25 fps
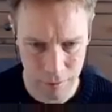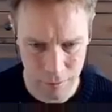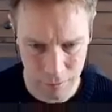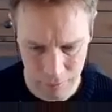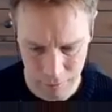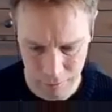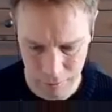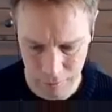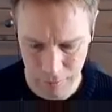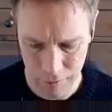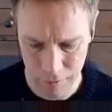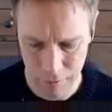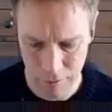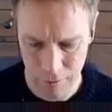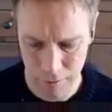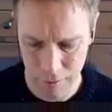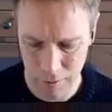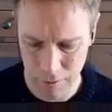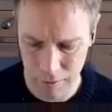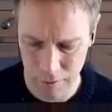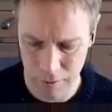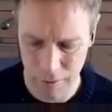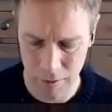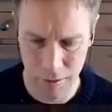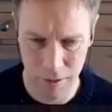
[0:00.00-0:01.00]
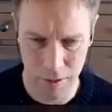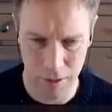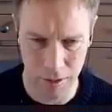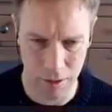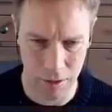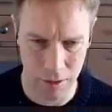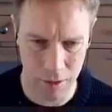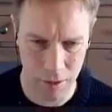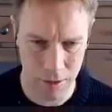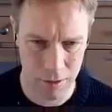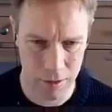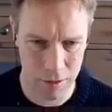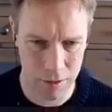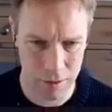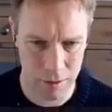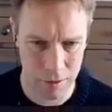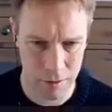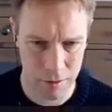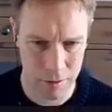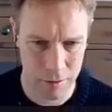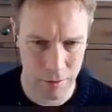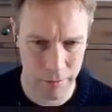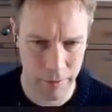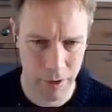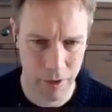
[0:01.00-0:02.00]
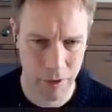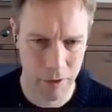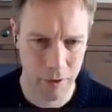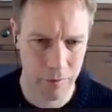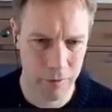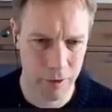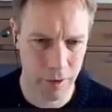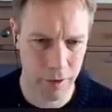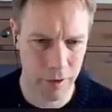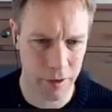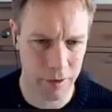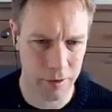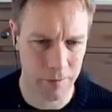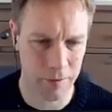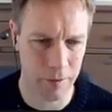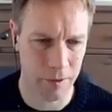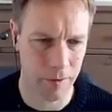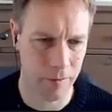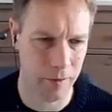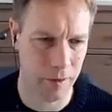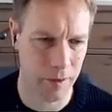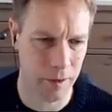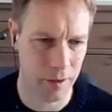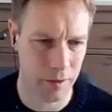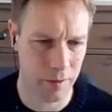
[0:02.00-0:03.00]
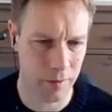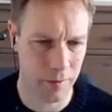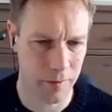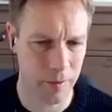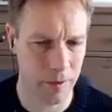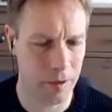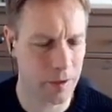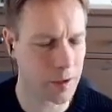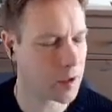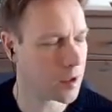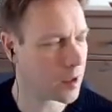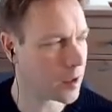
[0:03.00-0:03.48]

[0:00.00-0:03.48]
that. So we could have done this by with a like. In